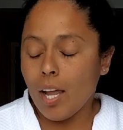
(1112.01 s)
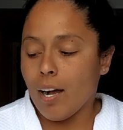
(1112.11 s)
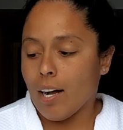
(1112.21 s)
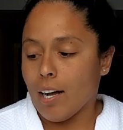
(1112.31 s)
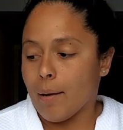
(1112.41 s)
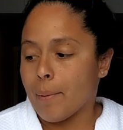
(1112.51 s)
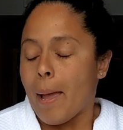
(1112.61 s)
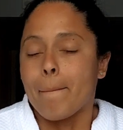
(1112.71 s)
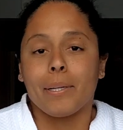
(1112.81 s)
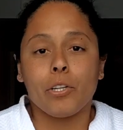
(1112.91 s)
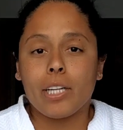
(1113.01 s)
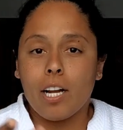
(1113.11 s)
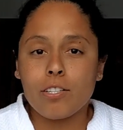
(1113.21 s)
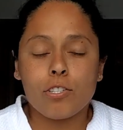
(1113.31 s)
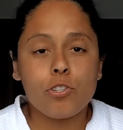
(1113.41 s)
But you can
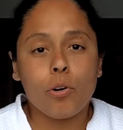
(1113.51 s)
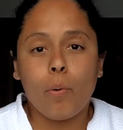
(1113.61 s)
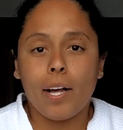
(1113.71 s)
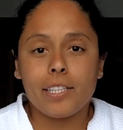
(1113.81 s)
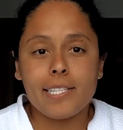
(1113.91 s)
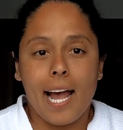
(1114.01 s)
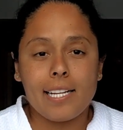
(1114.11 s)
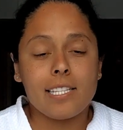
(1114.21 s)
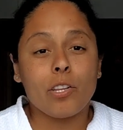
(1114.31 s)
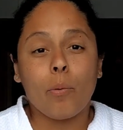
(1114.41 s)
also do a water taxi.